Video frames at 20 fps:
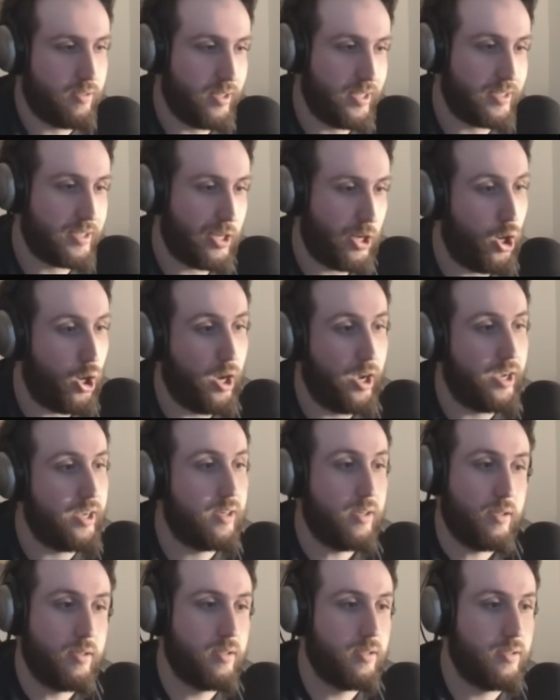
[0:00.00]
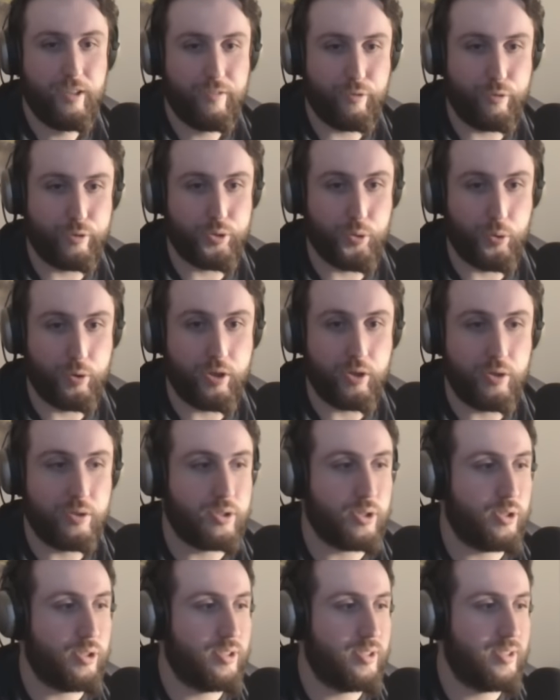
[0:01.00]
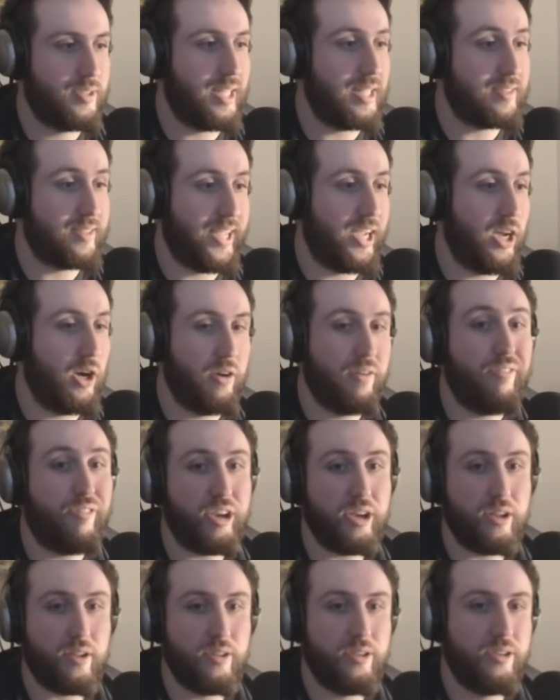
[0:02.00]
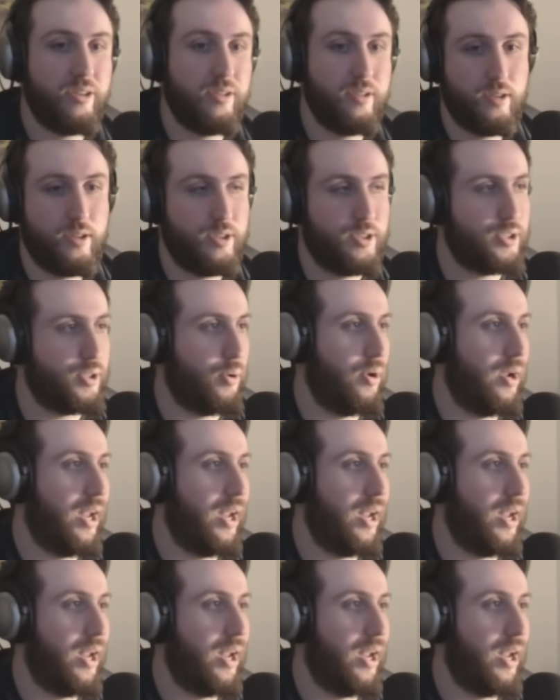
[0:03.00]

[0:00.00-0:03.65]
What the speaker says: is Clawine for sword users that stay on field. So,